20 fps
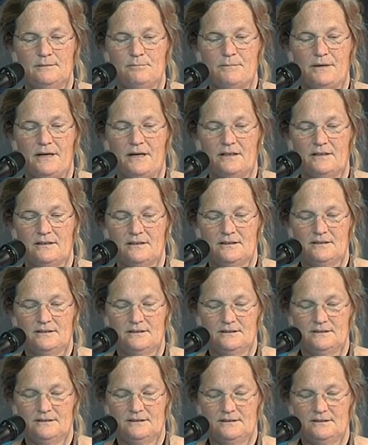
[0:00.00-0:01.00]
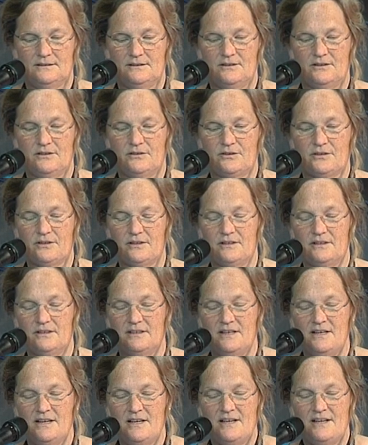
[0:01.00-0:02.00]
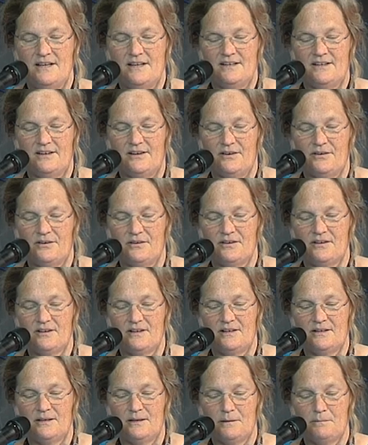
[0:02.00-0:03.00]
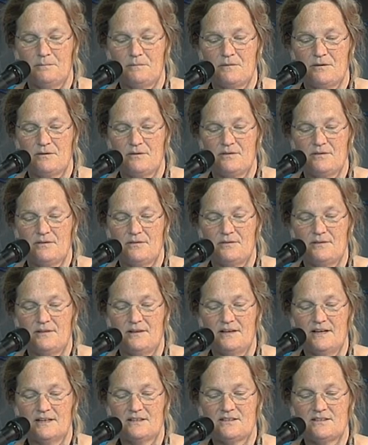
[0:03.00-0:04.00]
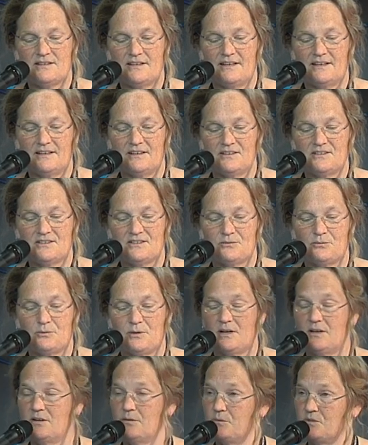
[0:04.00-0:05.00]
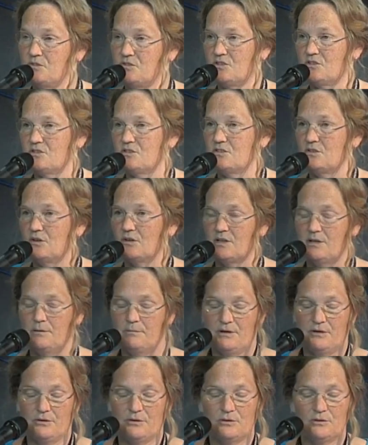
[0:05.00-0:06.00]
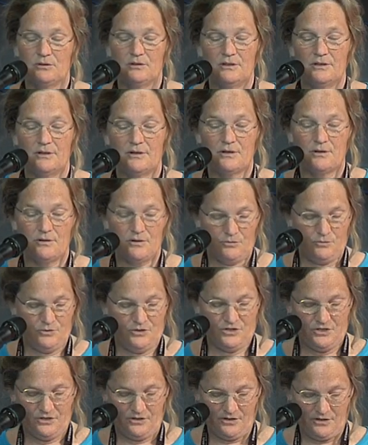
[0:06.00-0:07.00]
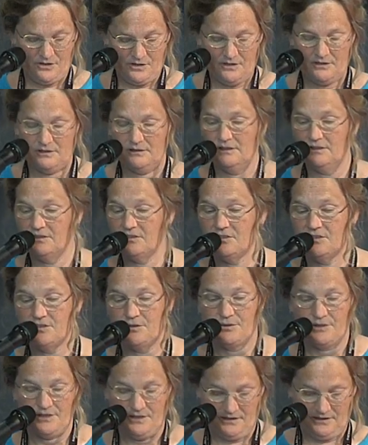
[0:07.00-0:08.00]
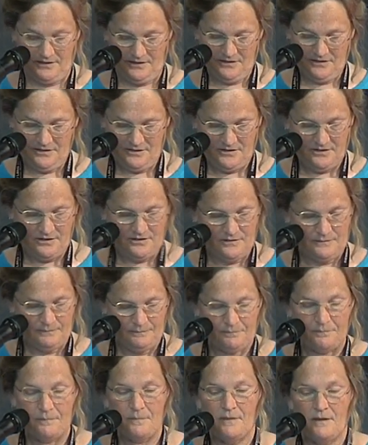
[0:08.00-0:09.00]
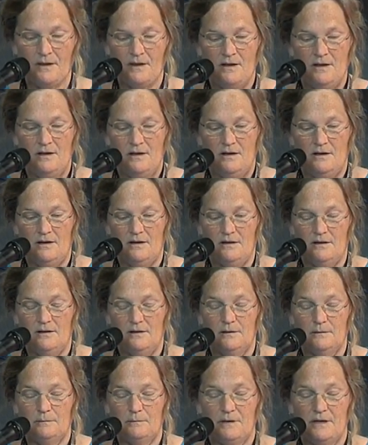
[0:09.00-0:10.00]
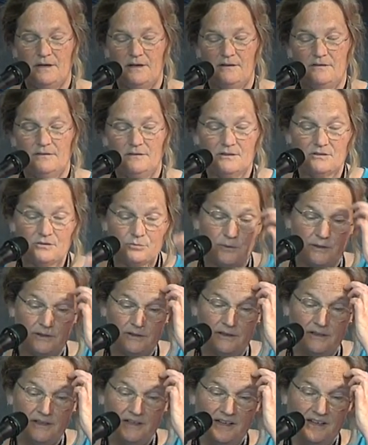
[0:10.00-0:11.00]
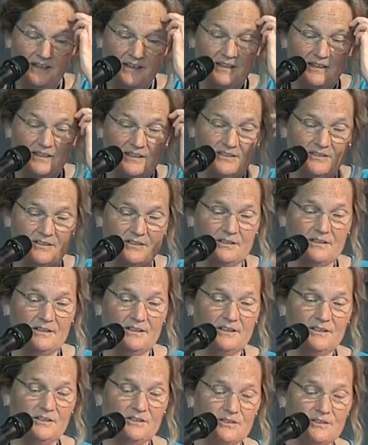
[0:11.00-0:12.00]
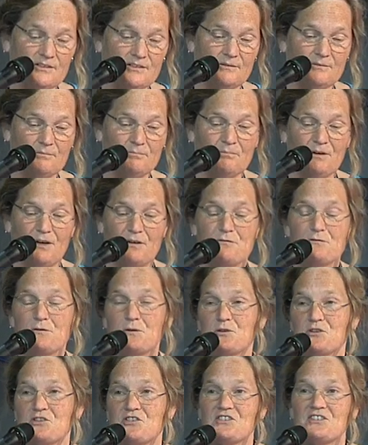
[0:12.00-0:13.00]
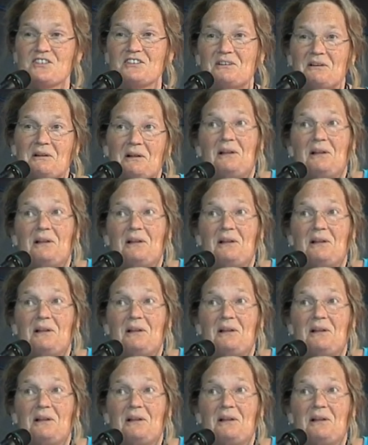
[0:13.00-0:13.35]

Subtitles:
Back. Okay. Now, the next thing is what I was just talking about earlier, which are Listeria lists. And this one is my first